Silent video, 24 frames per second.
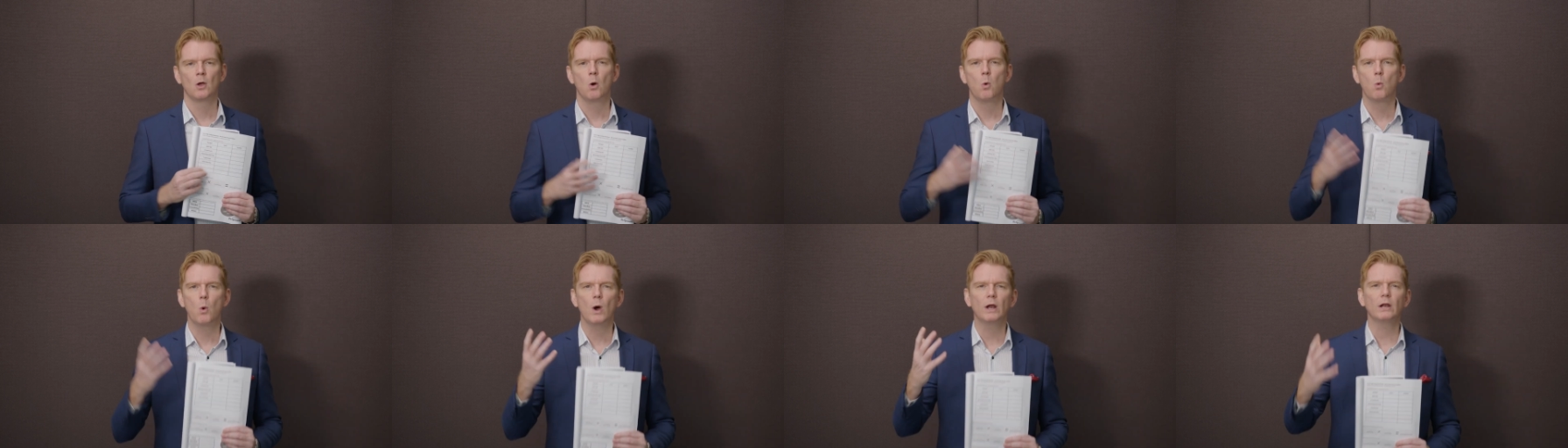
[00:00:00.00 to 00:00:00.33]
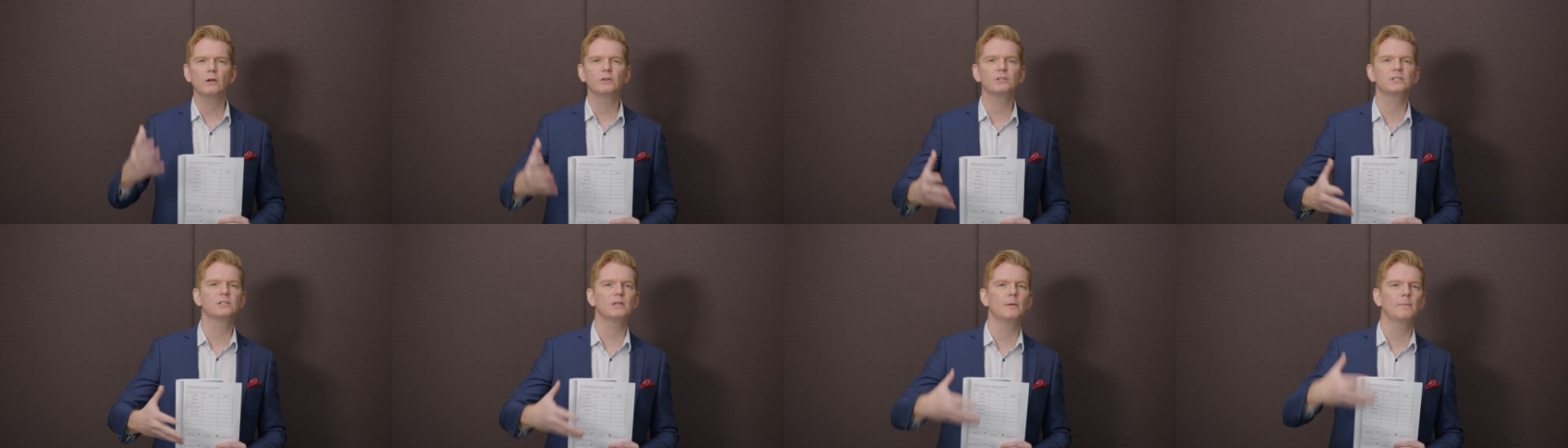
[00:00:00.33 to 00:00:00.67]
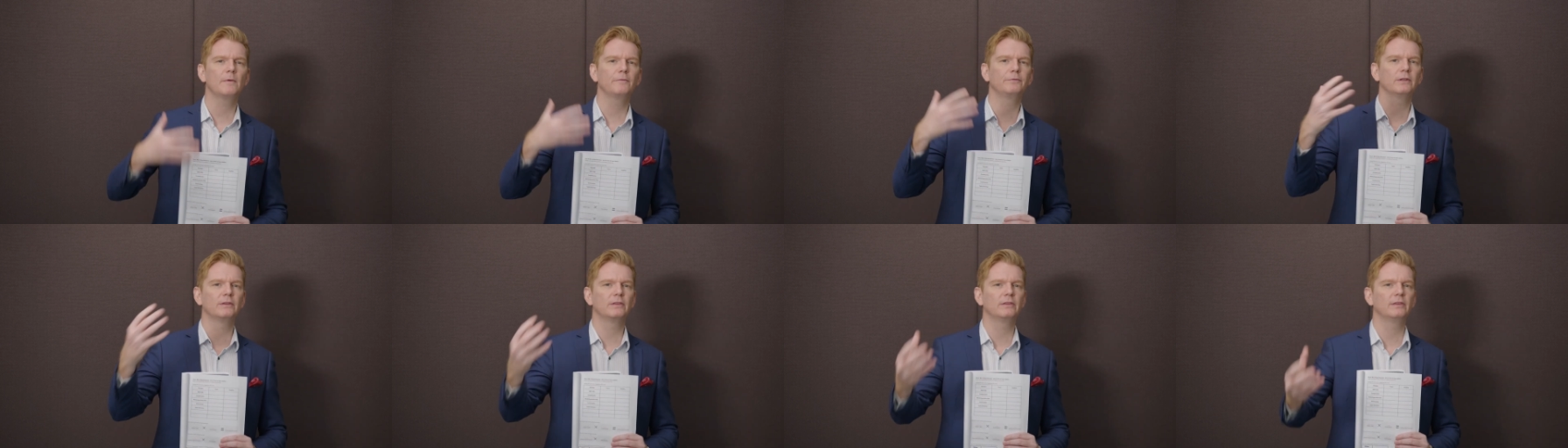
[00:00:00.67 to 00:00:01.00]
What are some
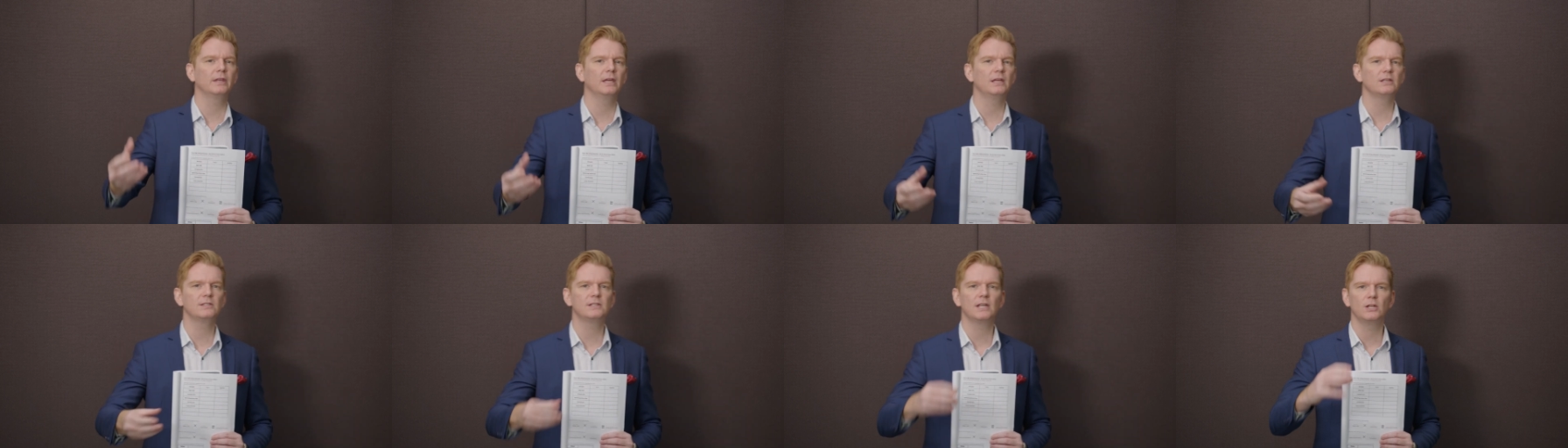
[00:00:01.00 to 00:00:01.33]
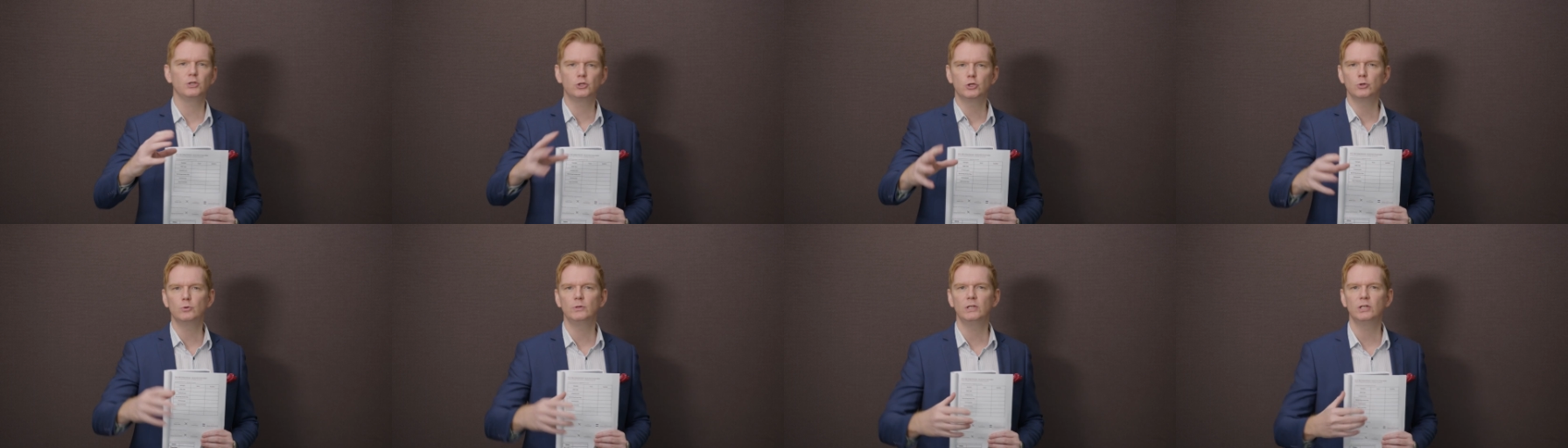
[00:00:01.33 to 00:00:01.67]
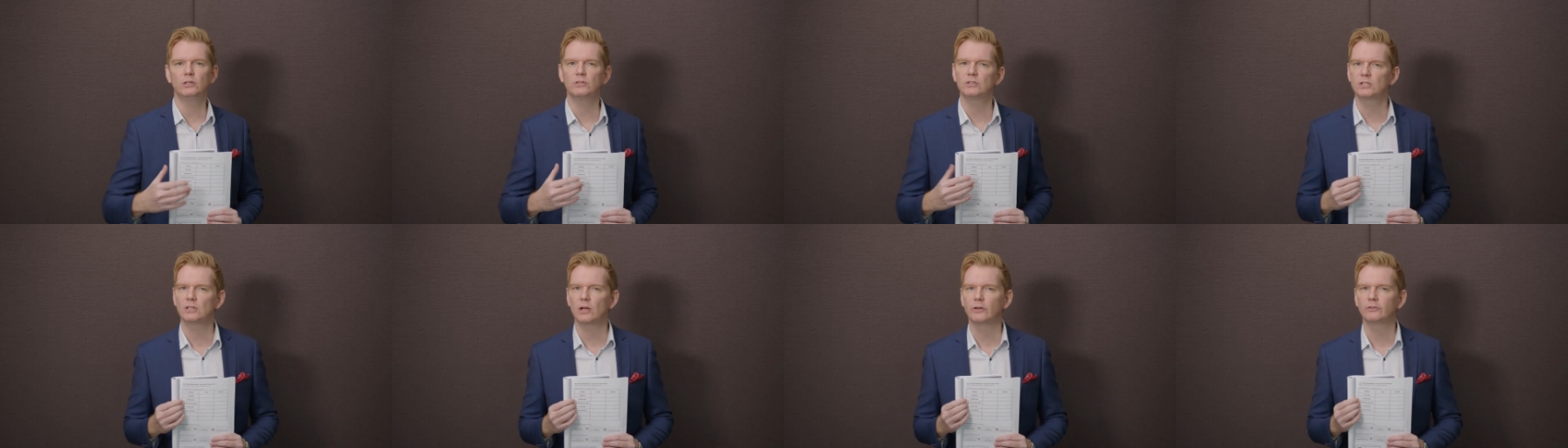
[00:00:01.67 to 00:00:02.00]
of the things that you need
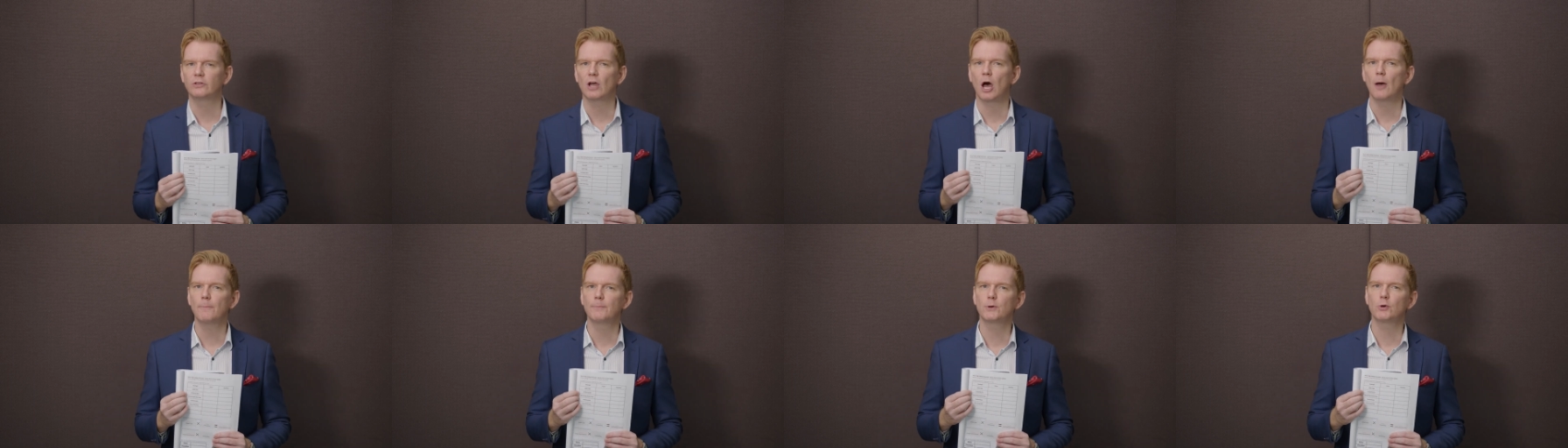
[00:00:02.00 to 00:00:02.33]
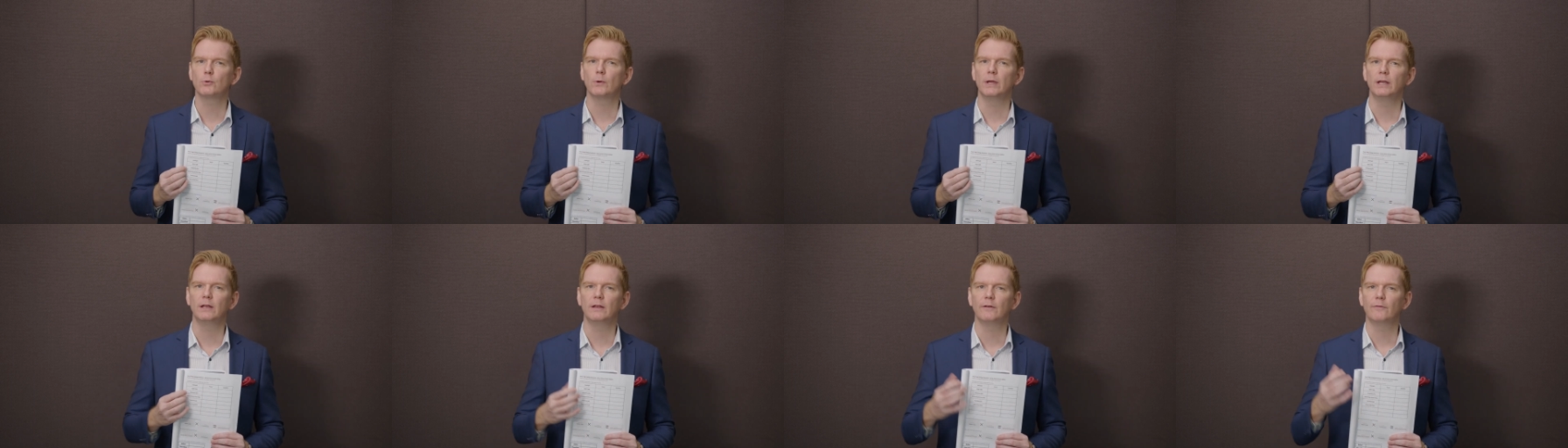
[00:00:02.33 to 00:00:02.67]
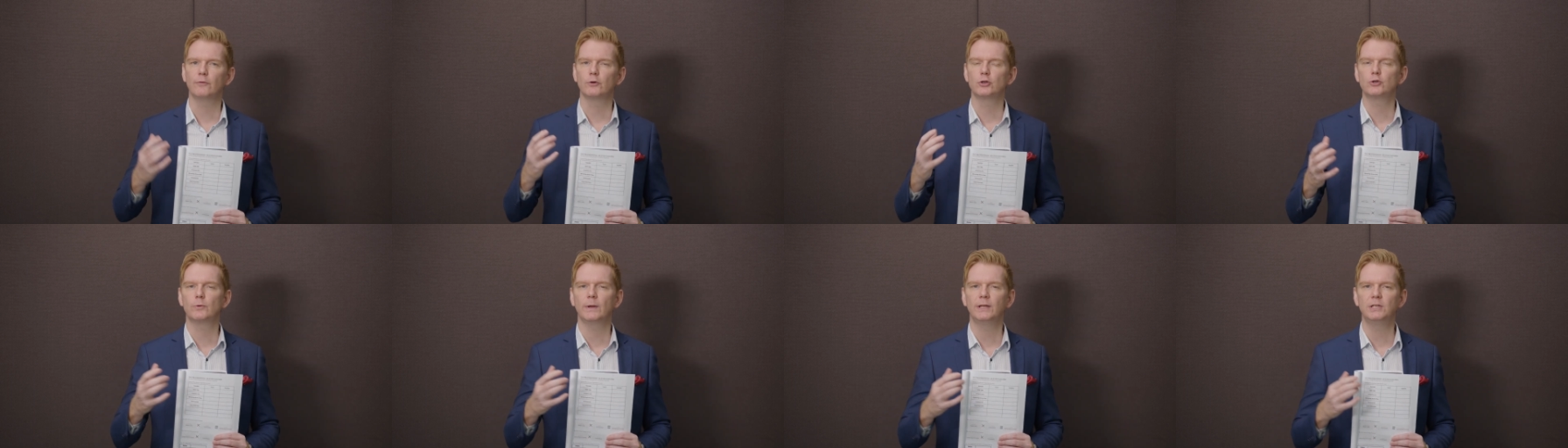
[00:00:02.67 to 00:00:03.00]
to start upgrading
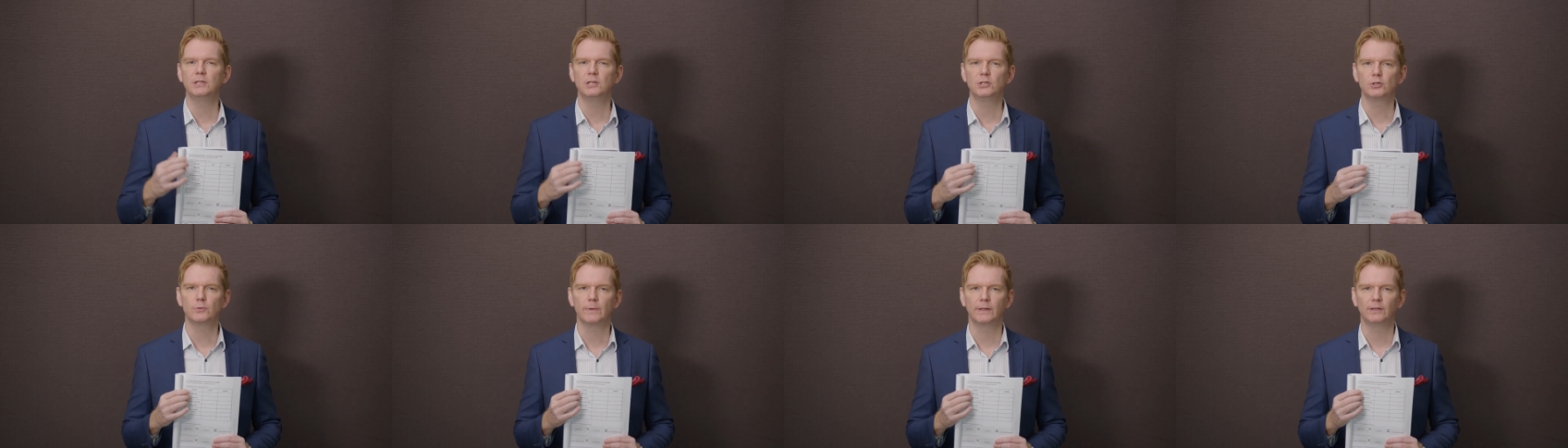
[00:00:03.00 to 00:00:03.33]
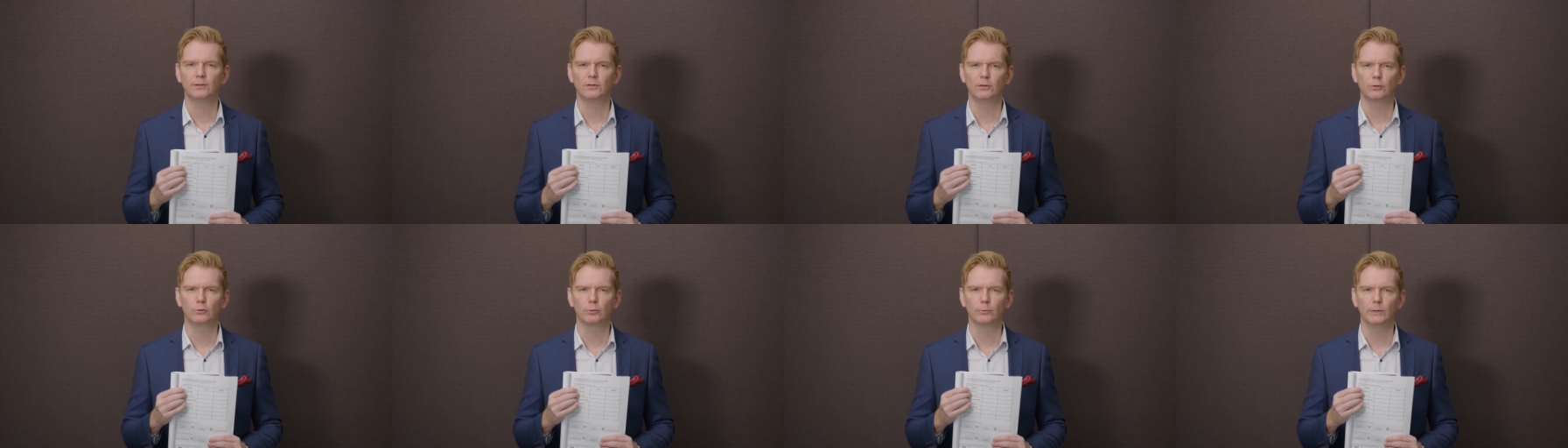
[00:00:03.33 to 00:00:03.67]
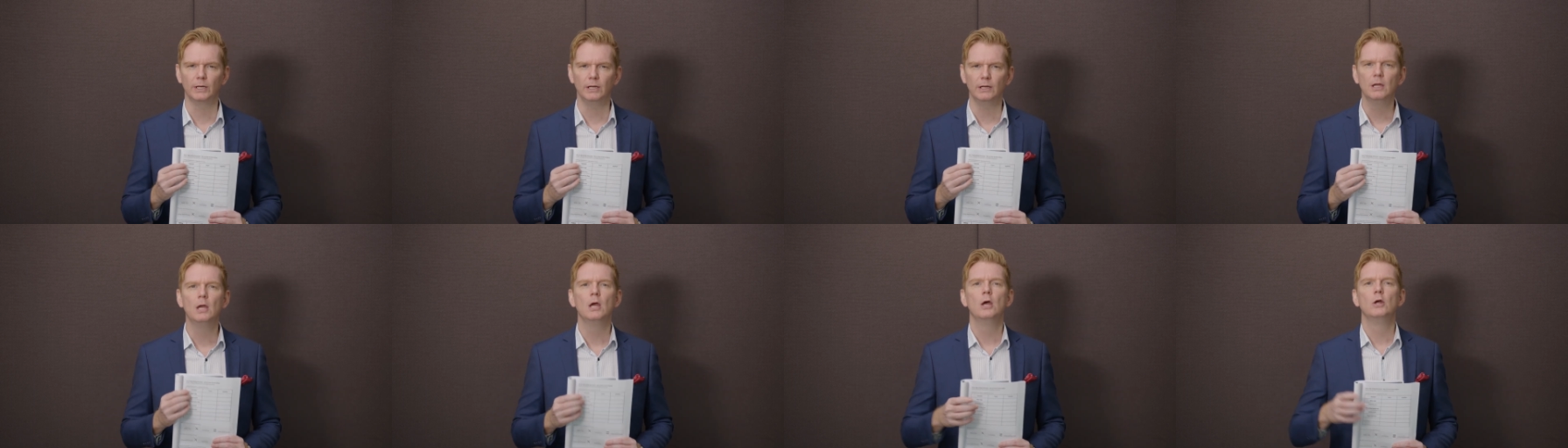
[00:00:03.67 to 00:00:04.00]
for
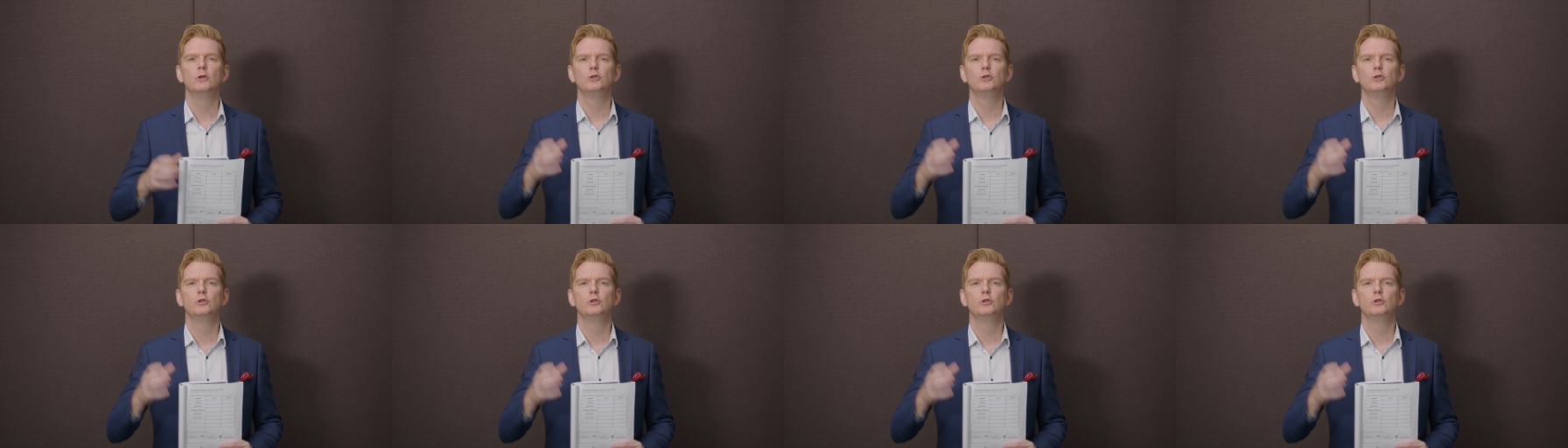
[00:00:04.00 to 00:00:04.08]
2023